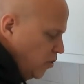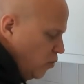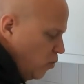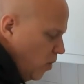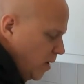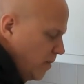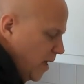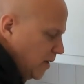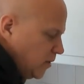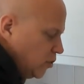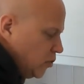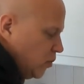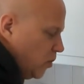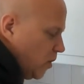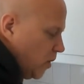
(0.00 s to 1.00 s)
you want to make
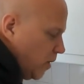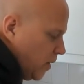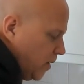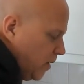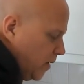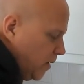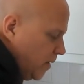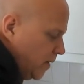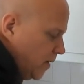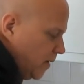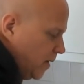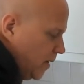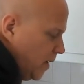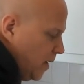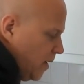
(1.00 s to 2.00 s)
sure
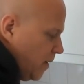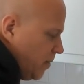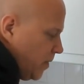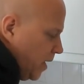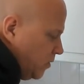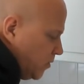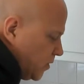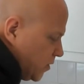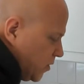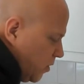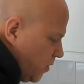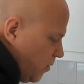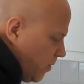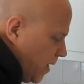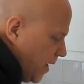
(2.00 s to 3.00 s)
that you
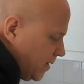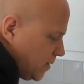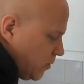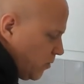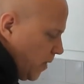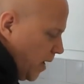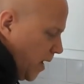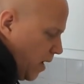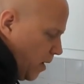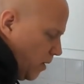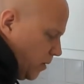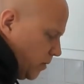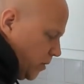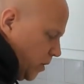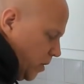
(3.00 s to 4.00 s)
stir the rice
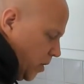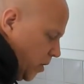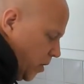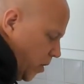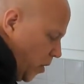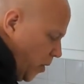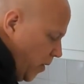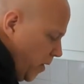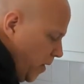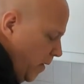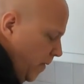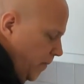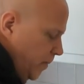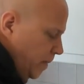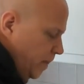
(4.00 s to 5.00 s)
around
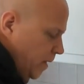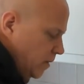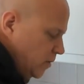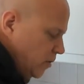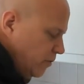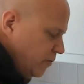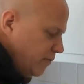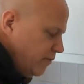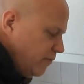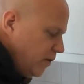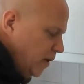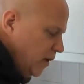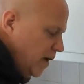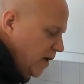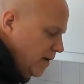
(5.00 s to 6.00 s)
to
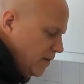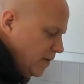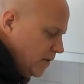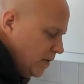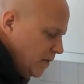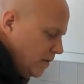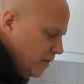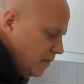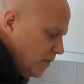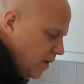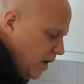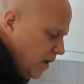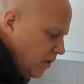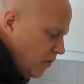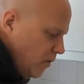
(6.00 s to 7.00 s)
fully
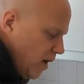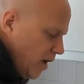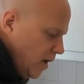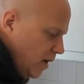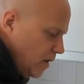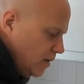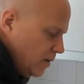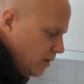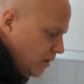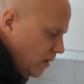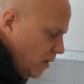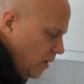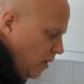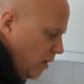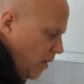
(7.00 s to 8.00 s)
integrate it
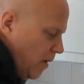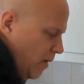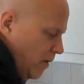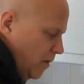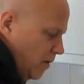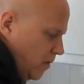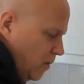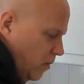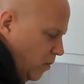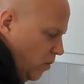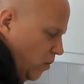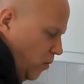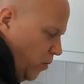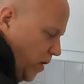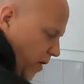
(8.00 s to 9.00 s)

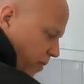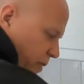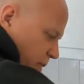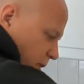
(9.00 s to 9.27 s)
with